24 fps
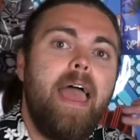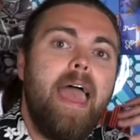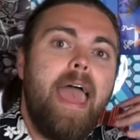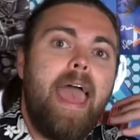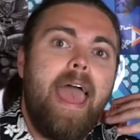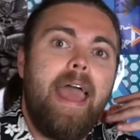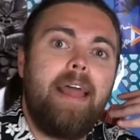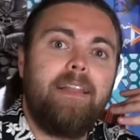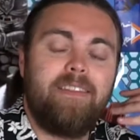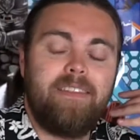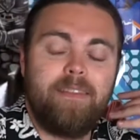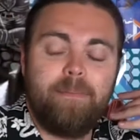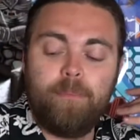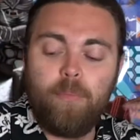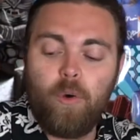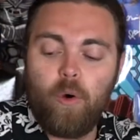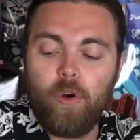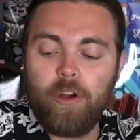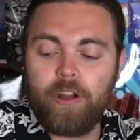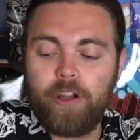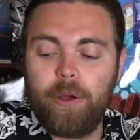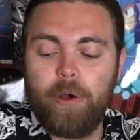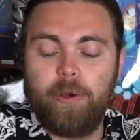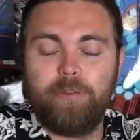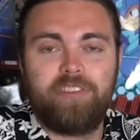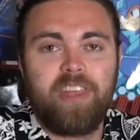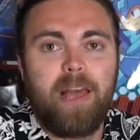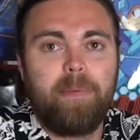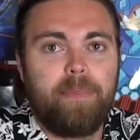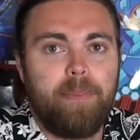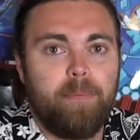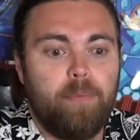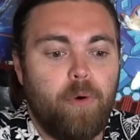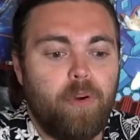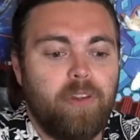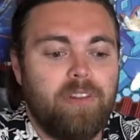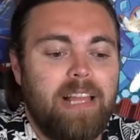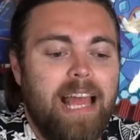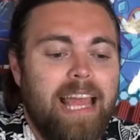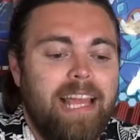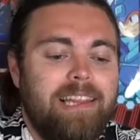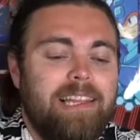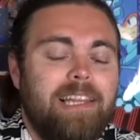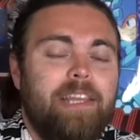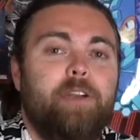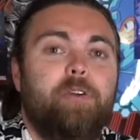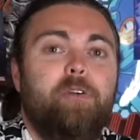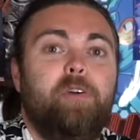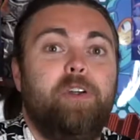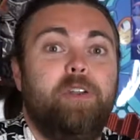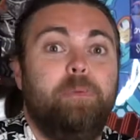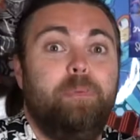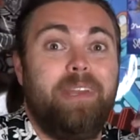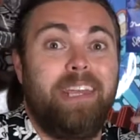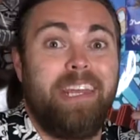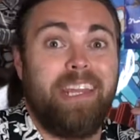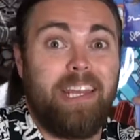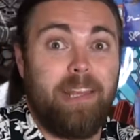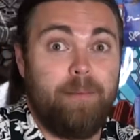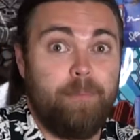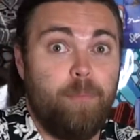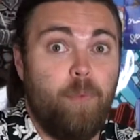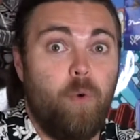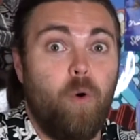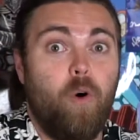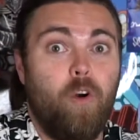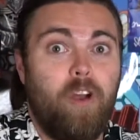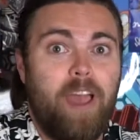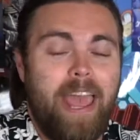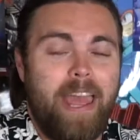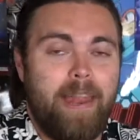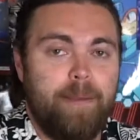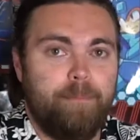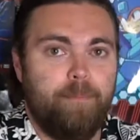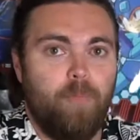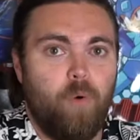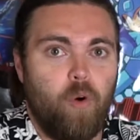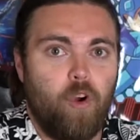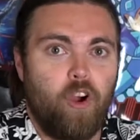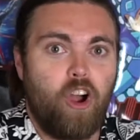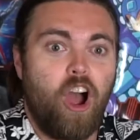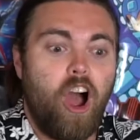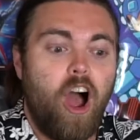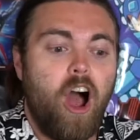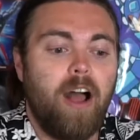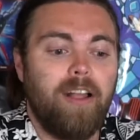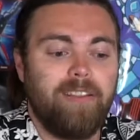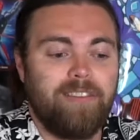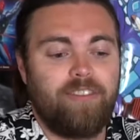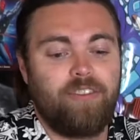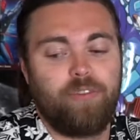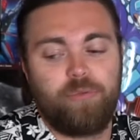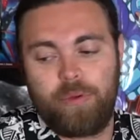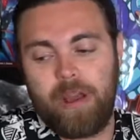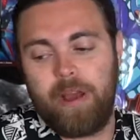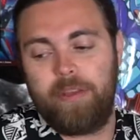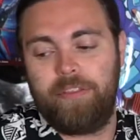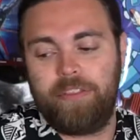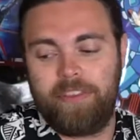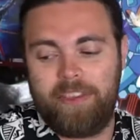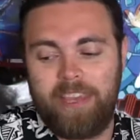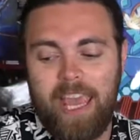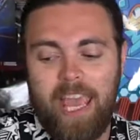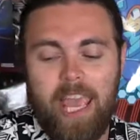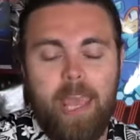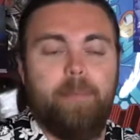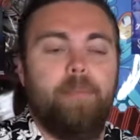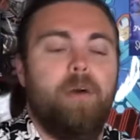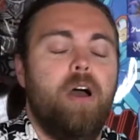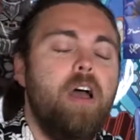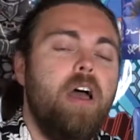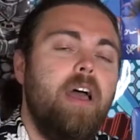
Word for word: and the more it goes up, the more likely you're going to be getting more and more haunts throughout the game,